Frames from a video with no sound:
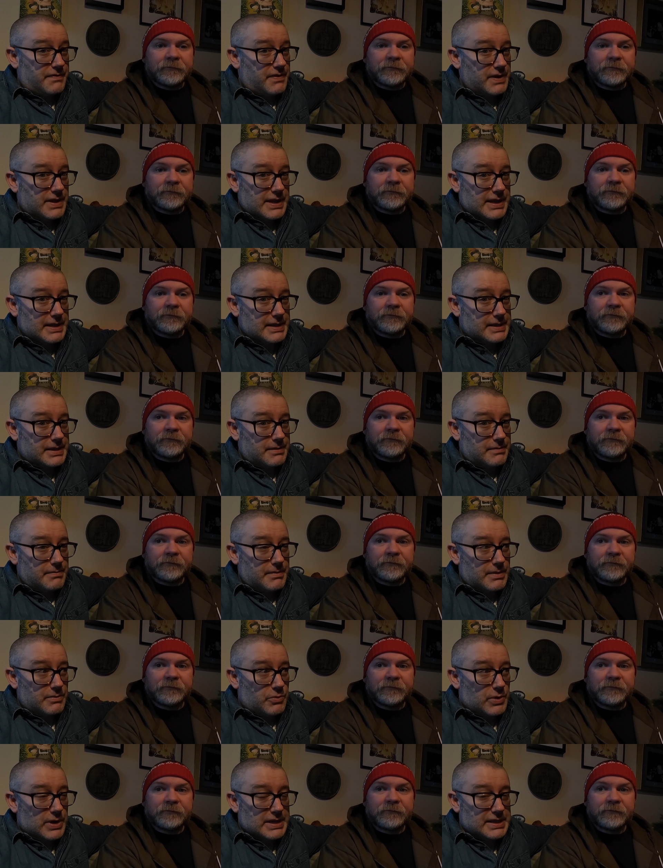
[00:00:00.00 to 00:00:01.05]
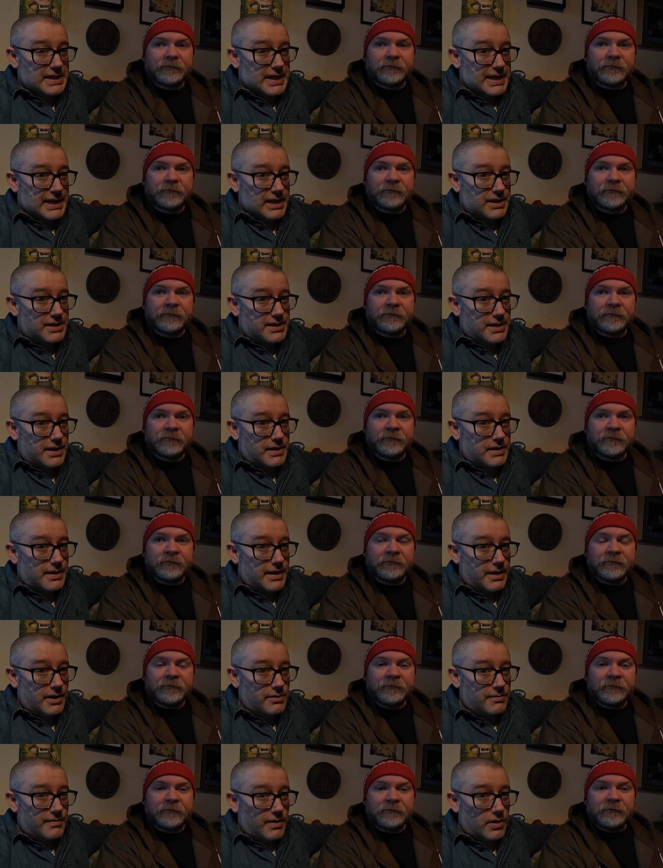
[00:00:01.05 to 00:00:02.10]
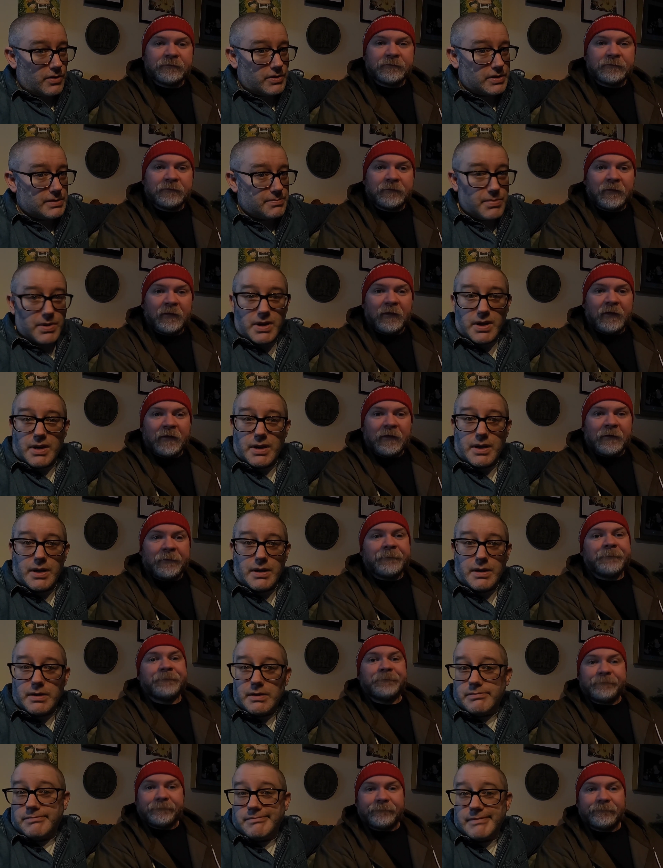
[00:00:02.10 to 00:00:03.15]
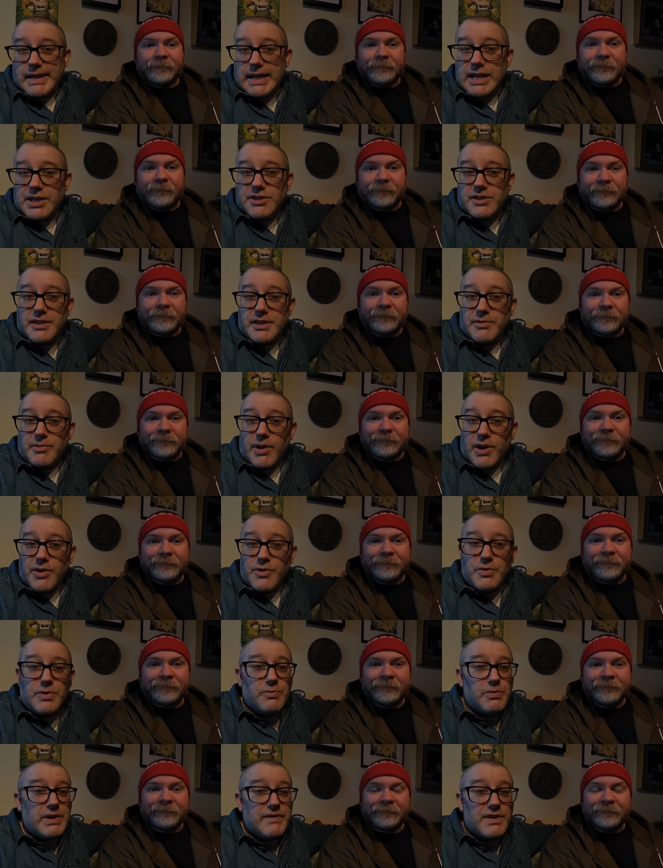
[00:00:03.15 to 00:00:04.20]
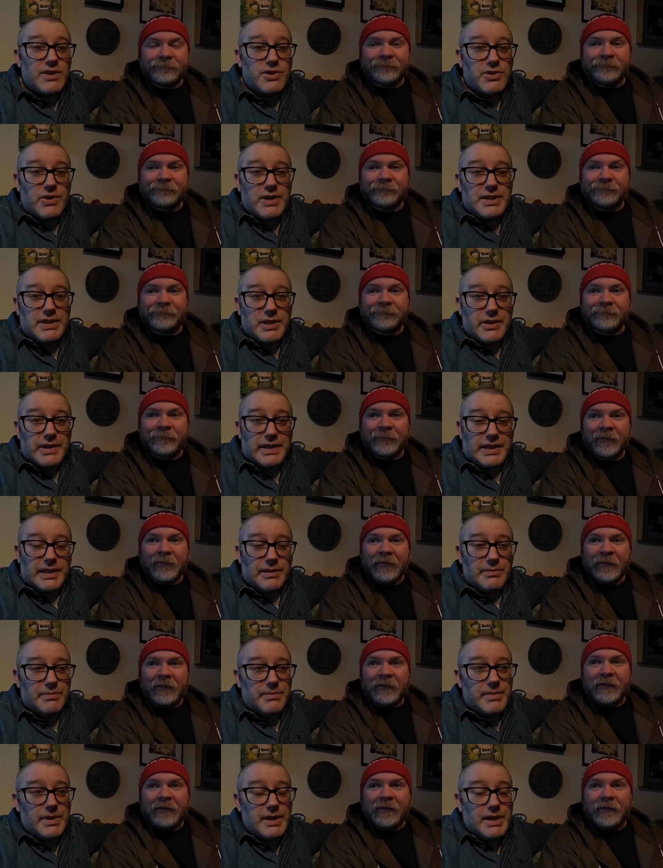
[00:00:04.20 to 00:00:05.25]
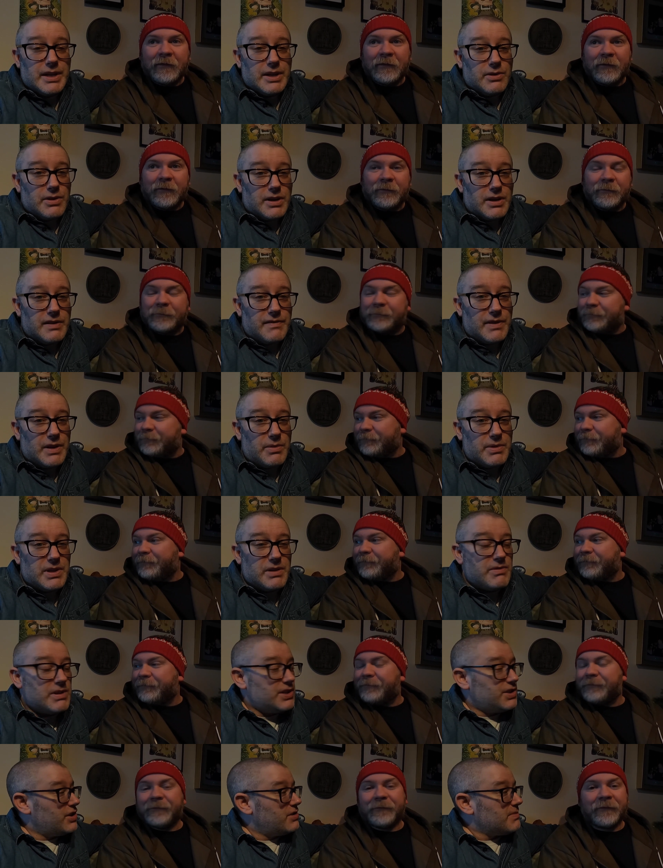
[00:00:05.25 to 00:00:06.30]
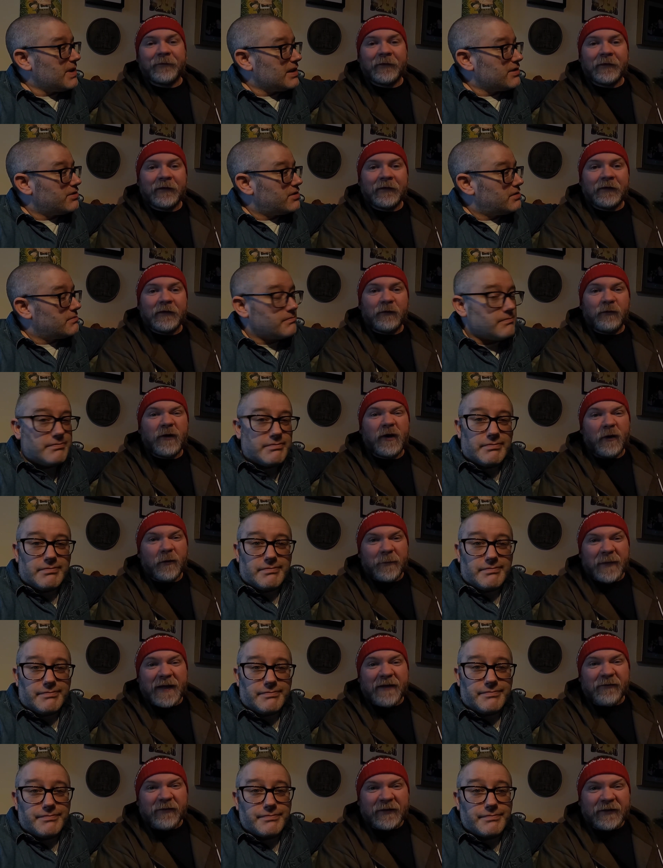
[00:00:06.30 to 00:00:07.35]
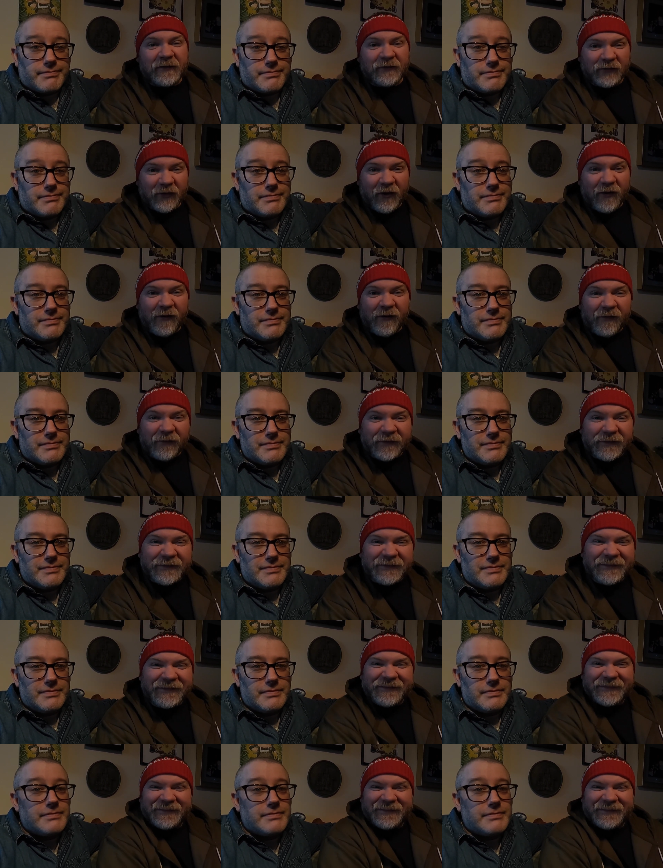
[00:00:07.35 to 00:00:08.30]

Speaker 1: for these We're Sitting in the Dark at Home vlogs, but uh, each to their own. We've enjoyed doing them even though we don't really do much. We look better in the dark.